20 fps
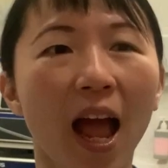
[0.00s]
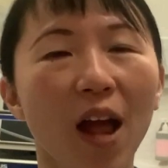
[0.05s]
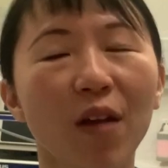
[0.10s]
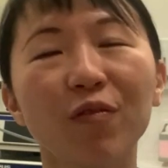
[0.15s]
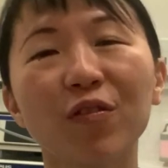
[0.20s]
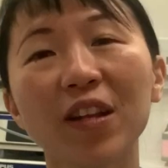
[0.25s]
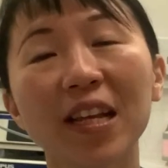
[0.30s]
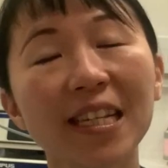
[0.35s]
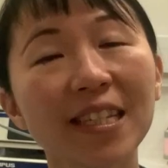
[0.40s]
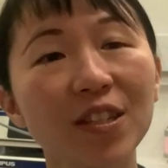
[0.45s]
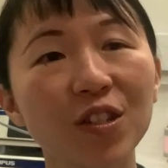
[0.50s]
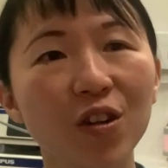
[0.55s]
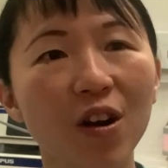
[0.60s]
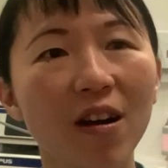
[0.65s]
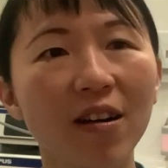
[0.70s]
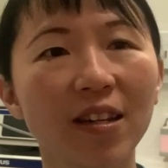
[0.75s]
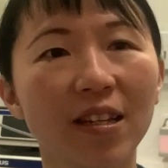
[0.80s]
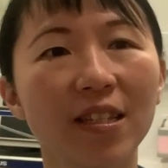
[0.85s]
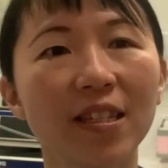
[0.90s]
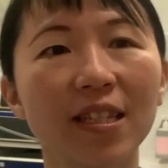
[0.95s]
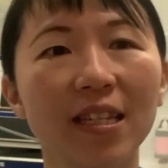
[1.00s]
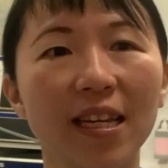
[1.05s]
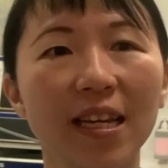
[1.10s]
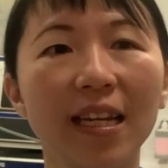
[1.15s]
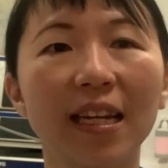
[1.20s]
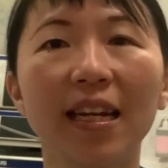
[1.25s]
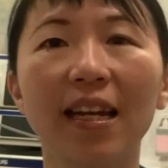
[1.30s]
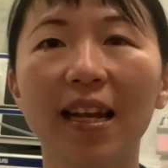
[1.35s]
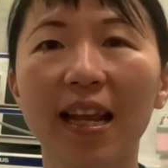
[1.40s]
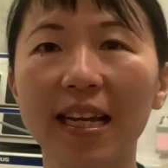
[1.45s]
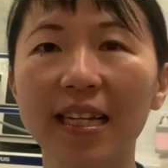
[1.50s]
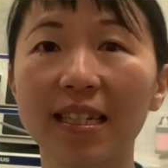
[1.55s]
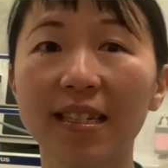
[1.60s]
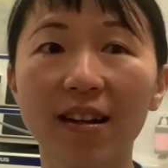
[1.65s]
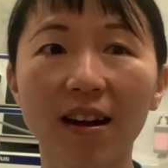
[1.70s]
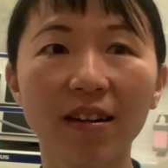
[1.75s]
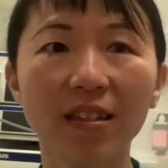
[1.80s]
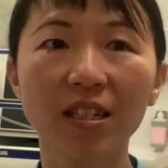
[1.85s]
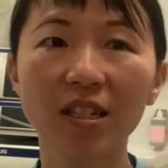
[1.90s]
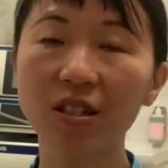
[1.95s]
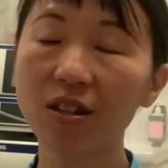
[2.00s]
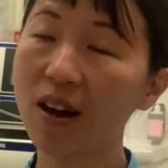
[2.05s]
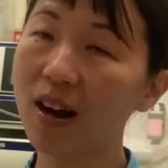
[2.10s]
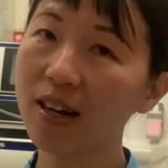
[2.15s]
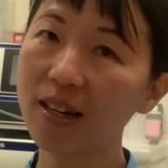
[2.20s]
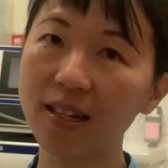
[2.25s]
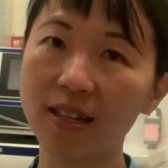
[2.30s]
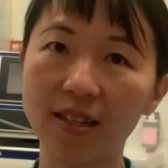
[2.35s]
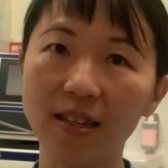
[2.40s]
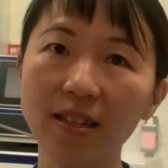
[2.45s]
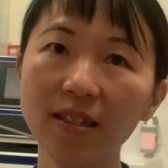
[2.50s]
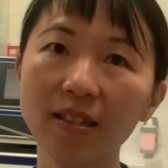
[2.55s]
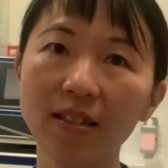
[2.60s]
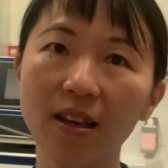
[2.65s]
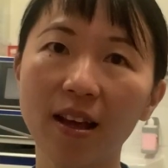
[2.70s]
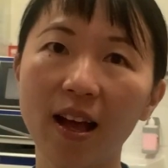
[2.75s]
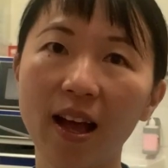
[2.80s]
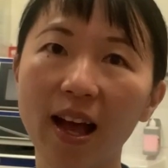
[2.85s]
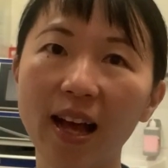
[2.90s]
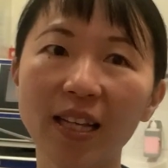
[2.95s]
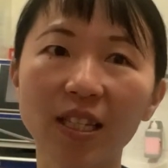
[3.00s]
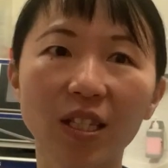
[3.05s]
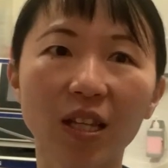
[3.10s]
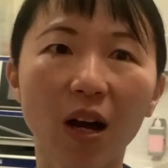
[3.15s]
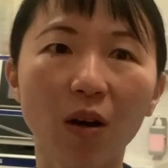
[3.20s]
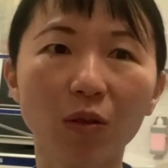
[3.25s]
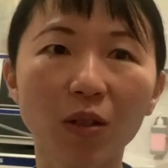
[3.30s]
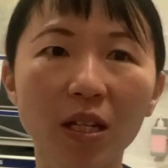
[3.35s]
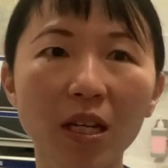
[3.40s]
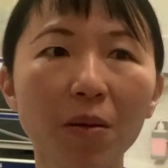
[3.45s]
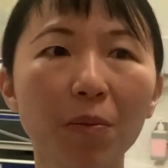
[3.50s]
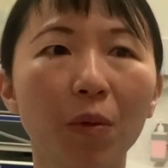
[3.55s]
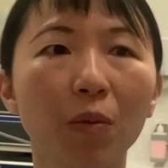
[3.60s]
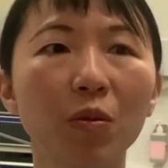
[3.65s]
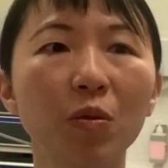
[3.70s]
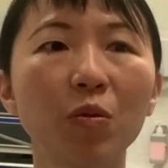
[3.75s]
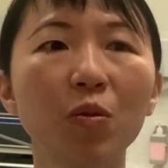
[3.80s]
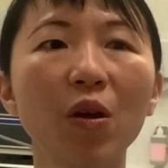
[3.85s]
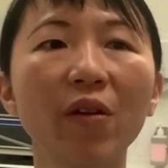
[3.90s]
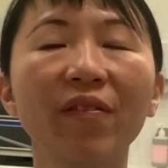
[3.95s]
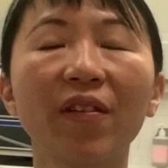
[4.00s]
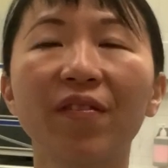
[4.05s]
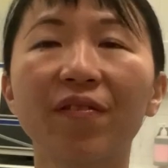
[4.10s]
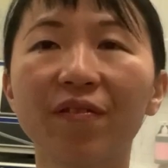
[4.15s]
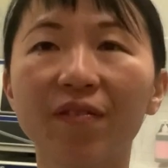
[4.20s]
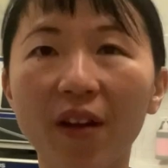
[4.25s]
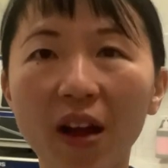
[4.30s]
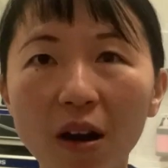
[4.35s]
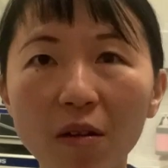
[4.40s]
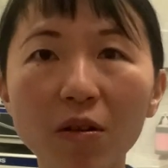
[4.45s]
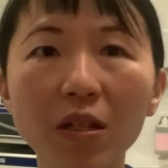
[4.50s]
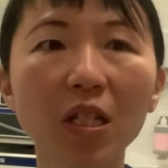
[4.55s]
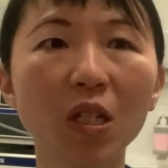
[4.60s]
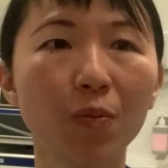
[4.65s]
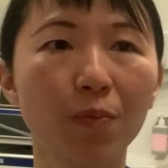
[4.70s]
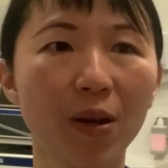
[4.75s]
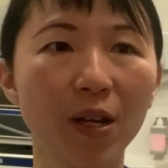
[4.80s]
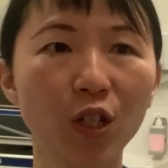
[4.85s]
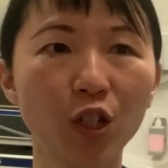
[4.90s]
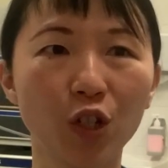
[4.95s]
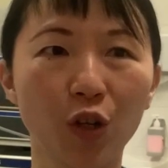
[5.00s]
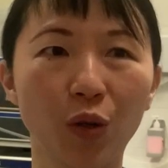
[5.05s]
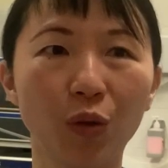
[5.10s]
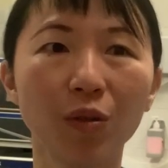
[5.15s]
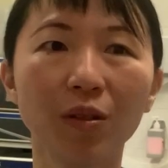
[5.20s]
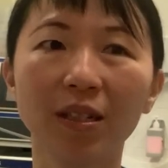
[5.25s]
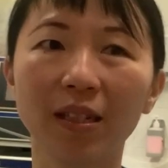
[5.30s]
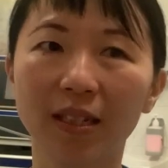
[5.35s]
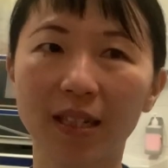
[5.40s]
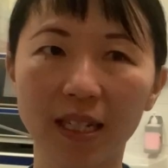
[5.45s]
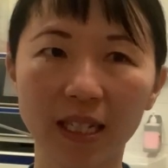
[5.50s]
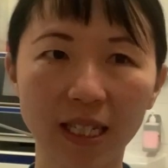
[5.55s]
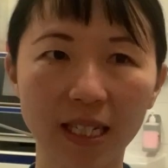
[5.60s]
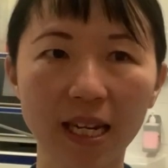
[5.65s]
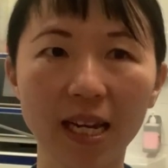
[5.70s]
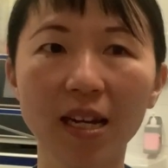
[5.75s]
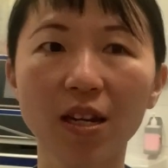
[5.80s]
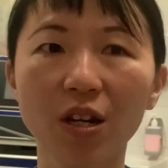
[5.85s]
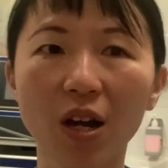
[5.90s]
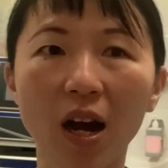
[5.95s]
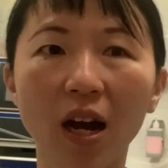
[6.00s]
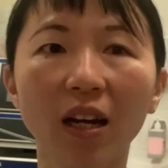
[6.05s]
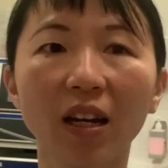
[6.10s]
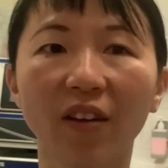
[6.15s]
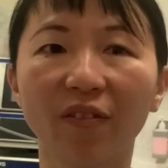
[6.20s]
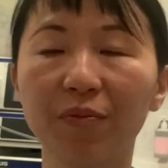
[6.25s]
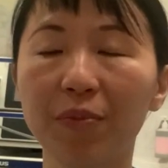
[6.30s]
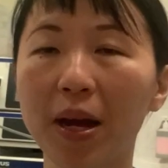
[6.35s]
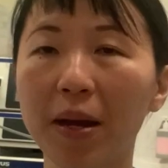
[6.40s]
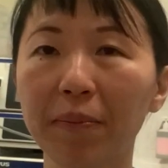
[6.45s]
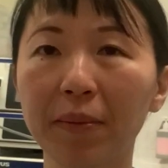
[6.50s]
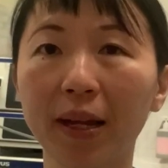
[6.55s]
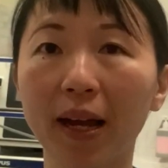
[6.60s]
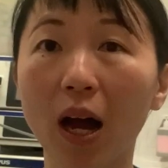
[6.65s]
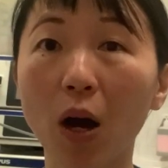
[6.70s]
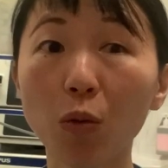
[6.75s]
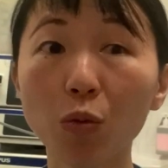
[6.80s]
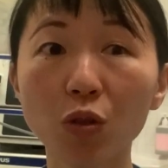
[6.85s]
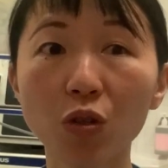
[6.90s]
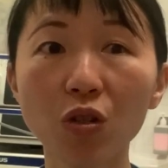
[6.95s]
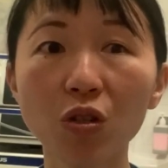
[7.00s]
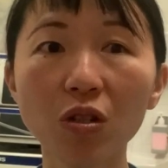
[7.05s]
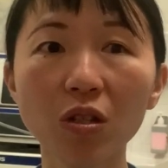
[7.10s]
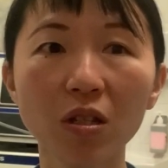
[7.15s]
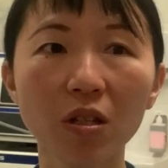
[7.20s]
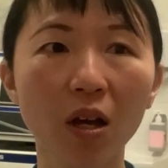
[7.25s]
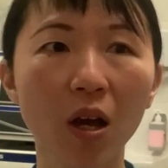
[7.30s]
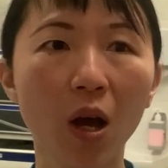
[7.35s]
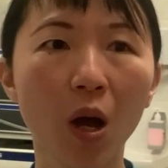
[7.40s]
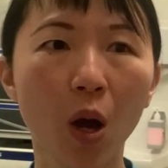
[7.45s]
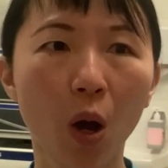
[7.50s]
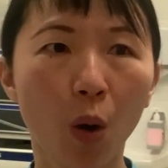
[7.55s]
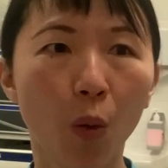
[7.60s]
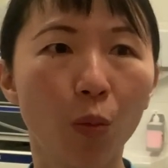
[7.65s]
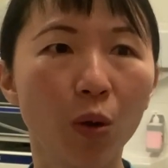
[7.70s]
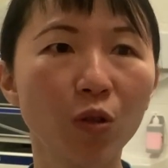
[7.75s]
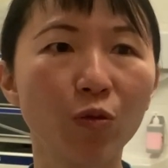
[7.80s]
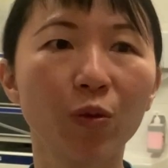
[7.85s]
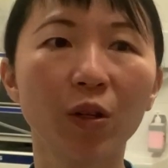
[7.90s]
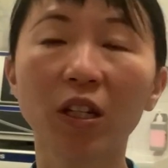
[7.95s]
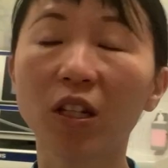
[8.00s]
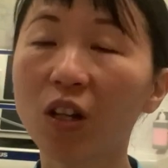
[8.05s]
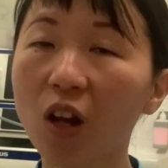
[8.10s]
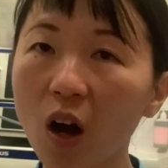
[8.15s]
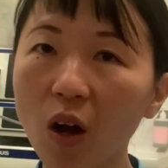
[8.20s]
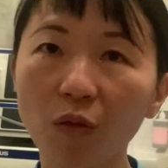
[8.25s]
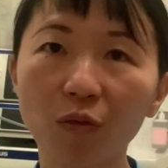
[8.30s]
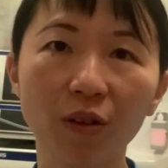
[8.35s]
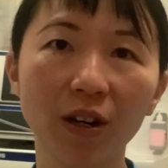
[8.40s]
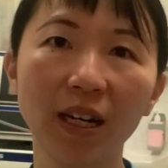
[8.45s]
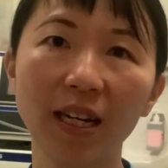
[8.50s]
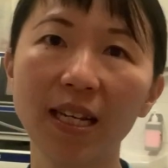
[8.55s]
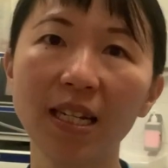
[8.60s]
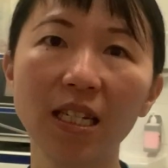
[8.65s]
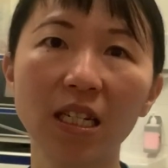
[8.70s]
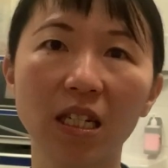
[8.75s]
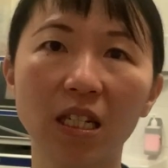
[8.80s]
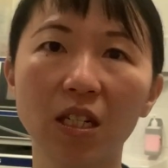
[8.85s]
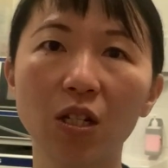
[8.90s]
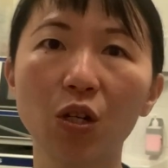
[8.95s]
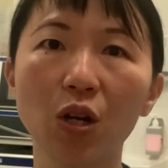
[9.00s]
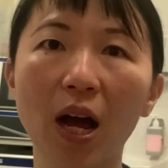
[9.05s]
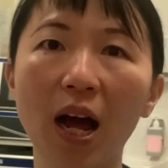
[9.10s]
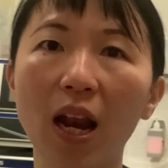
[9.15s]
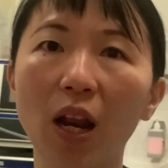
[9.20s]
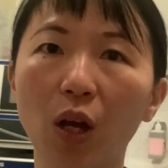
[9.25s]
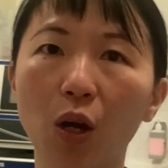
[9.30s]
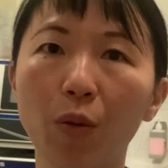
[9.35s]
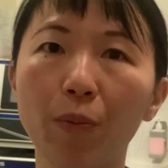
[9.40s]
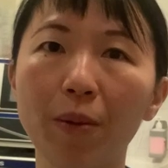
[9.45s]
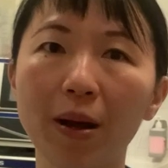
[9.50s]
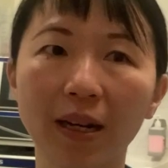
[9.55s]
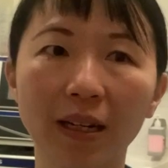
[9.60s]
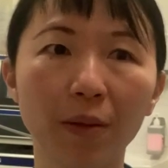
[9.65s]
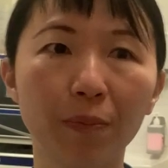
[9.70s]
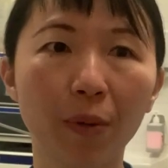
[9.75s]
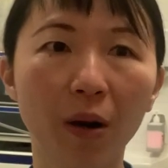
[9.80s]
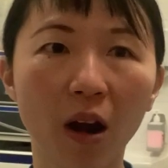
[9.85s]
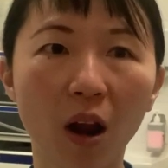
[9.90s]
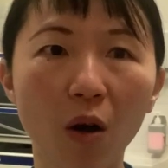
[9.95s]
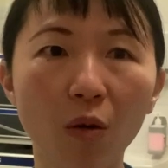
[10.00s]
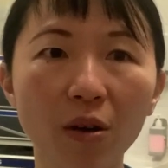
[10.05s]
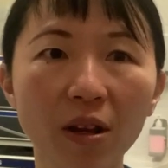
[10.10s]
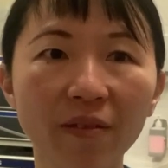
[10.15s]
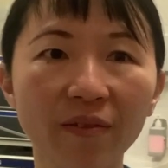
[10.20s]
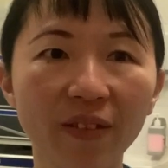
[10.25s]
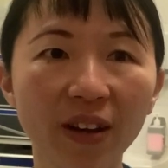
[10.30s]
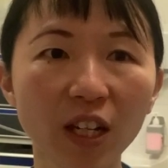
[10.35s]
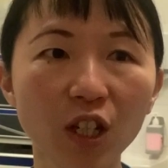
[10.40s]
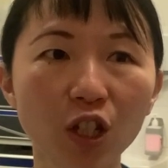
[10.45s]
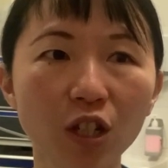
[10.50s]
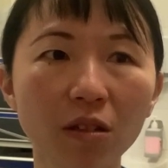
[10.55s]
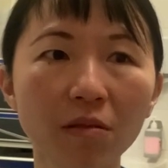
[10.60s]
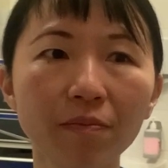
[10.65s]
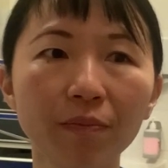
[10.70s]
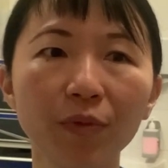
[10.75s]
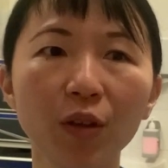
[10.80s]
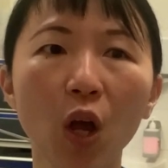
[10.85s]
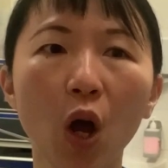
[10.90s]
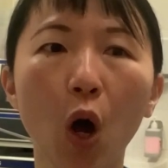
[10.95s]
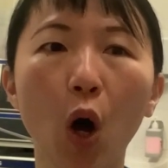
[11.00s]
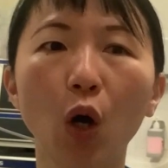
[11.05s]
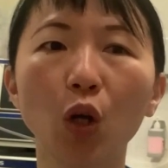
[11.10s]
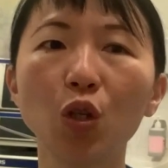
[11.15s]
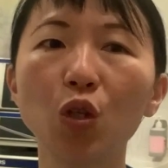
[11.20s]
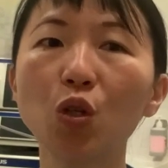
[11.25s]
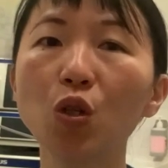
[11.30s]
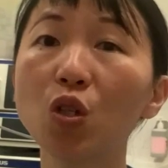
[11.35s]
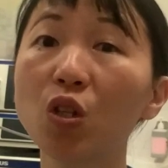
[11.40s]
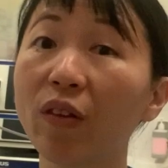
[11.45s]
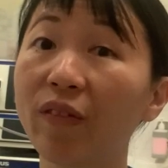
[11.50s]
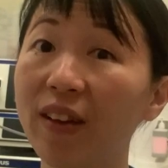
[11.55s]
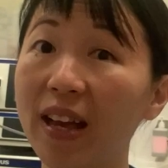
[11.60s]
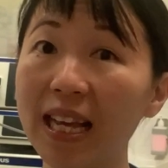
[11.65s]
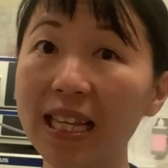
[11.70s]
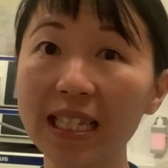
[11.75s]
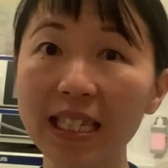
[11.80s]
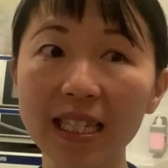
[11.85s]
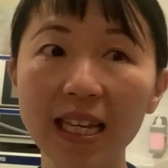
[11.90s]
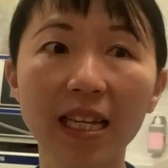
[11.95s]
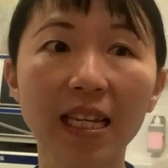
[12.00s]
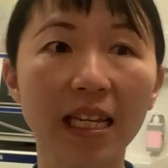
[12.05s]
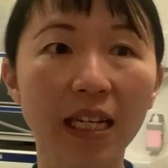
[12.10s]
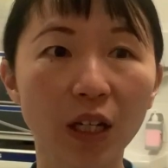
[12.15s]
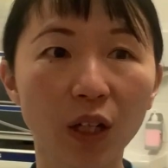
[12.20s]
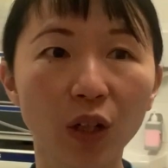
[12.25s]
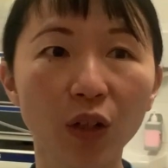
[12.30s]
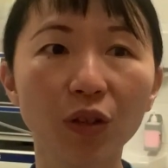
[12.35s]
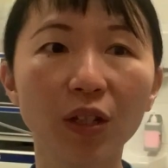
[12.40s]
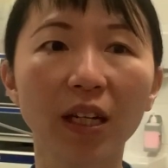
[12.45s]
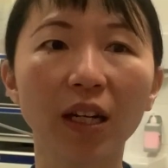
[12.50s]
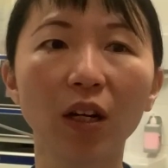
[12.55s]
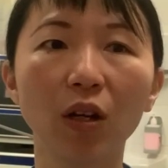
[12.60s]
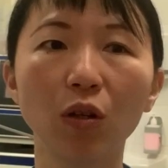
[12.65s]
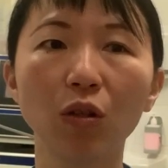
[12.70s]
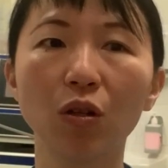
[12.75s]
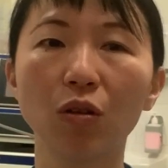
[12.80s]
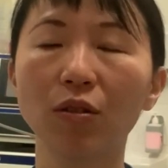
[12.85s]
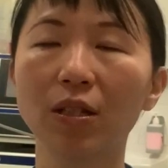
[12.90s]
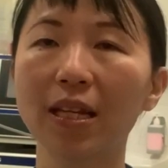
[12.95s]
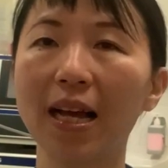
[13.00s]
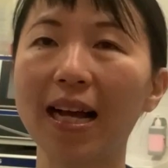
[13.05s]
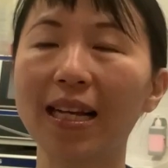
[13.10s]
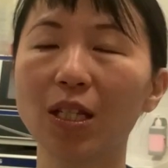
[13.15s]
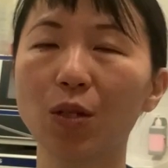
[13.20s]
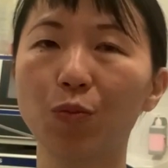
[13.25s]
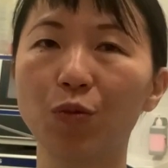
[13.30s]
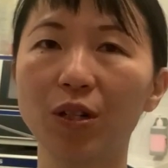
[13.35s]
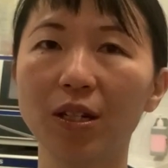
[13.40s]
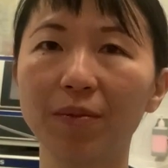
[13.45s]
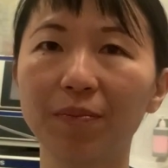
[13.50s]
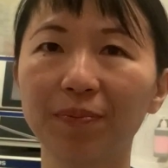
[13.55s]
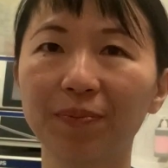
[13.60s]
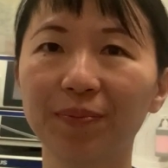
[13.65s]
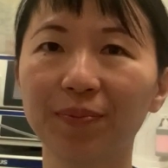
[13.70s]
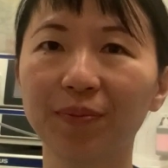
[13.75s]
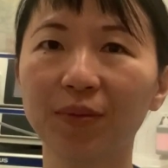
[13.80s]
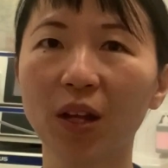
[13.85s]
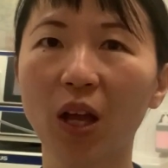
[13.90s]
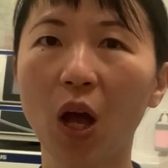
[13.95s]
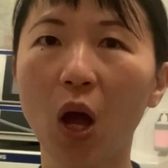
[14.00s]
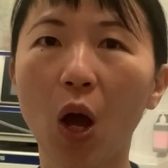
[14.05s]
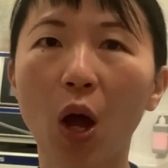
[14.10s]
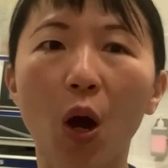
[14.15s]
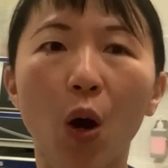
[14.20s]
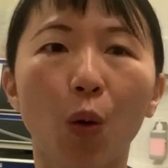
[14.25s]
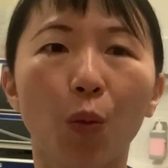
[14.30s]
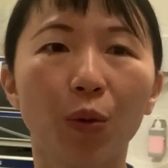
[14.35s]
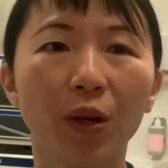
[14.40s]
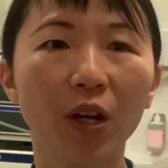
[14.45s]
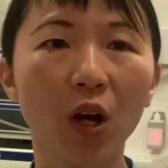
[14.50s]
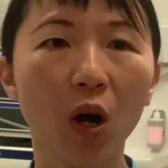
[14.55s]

Everything started in late 1990s as our team observed a very special, distinct kind of peptic ulcers which were not related to Helicobacter pylori infection or use of NSAID, including low-dose aspirin. We